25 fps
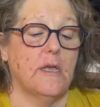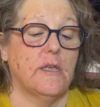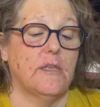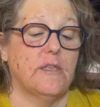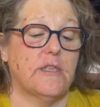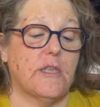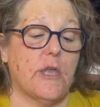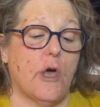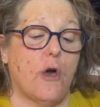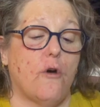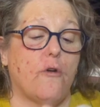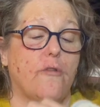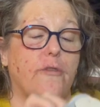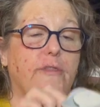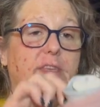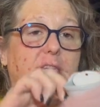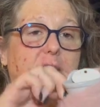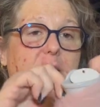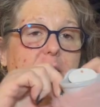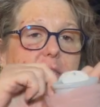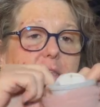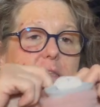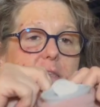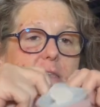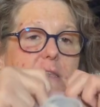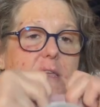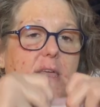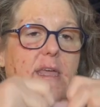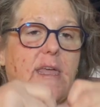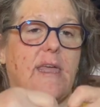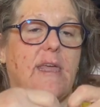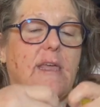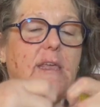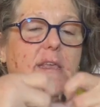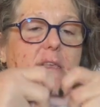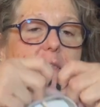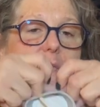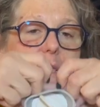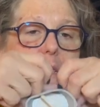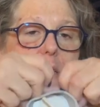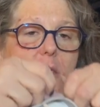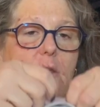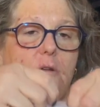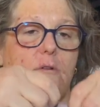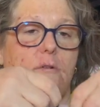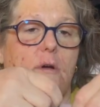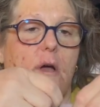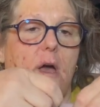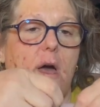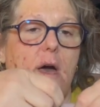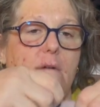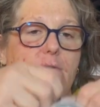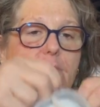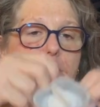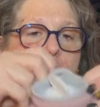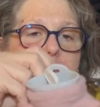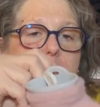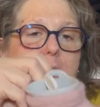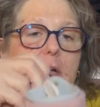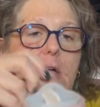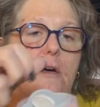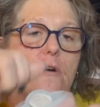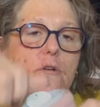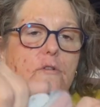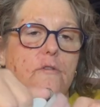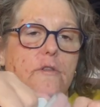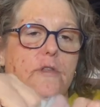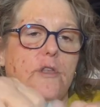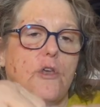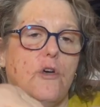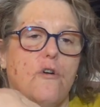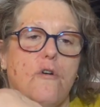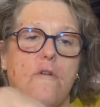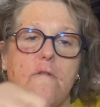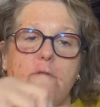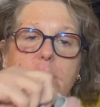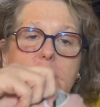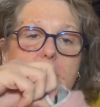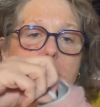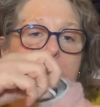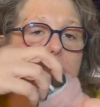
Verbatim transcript: So this is a little cover that goes over.